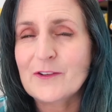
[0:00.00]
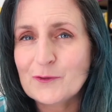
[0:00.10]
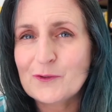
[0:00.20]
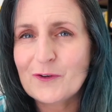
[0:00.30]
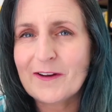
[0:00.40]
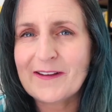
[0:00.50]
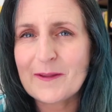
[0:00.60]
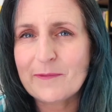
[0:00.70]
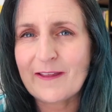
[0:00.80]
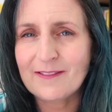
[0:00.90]
I should try to
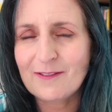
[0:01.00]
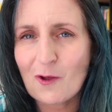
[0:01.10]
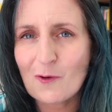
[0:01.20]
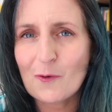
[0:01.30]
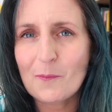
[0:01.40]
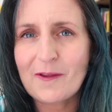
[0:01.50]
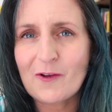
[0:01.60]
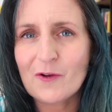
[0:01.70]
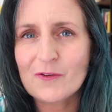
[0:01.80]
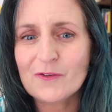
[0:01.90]
keep that low,
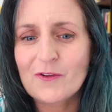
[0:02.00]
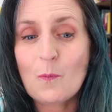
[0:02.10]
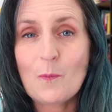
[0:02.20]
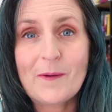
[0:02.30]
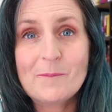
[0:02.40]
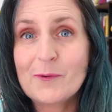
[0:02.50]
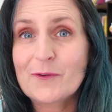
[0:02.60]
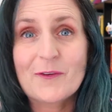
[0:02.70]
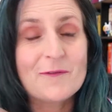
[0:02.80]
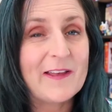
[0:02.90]
because when
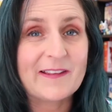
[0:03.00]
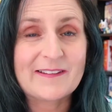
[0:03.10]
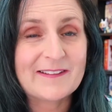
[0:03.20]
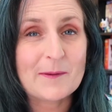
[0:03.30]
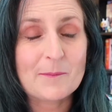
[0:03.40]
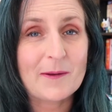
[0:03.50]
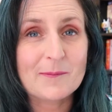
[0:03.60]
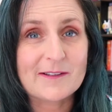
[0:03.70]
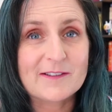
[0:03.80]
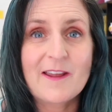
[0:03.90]
books off that list get
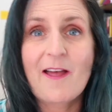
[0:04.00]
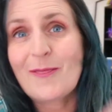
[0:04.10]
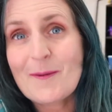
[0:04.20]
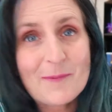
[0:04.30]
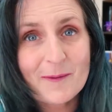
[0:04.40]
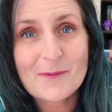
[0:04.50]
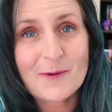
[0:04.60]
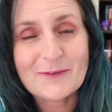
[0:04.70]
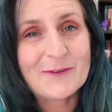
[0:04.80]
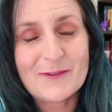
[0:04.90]
published, they bump
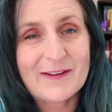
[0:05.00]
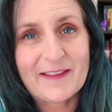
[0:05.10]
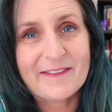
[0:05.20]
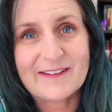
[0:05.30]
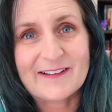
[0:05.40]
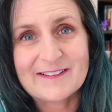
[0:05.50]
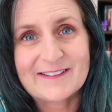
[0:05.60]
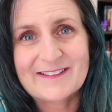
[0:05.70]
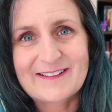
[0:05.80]
onto the other list.